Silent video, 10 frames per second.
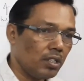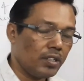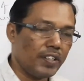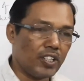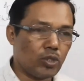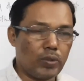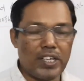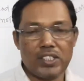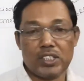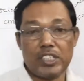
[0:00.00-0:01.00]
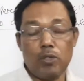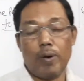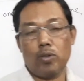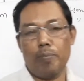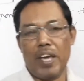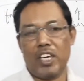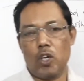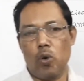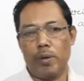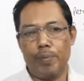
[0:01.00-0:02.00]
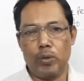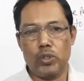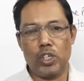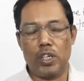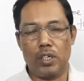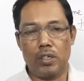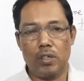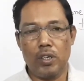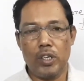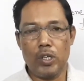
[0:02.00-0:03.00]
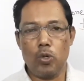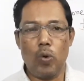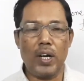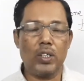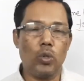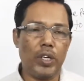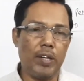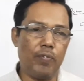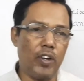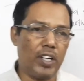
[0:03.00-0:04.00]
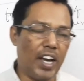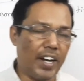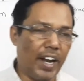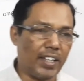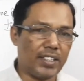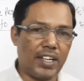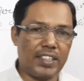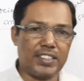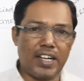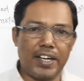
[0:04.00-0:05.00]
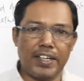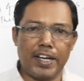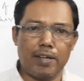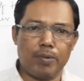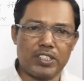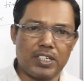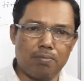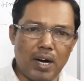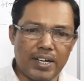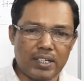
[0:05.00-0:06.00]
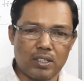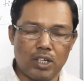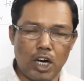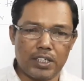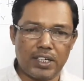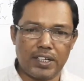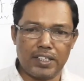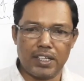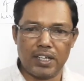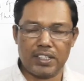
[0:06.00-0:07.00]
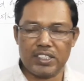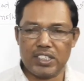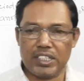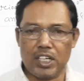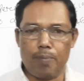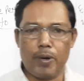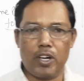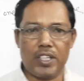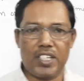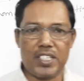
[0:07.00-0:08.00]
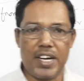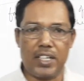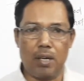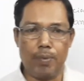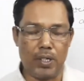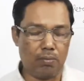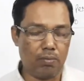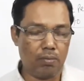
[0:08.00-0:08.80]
Dear students, you have to make your own future. You want to keep your target, that is 99% mark, or that in the district topper or the state topper.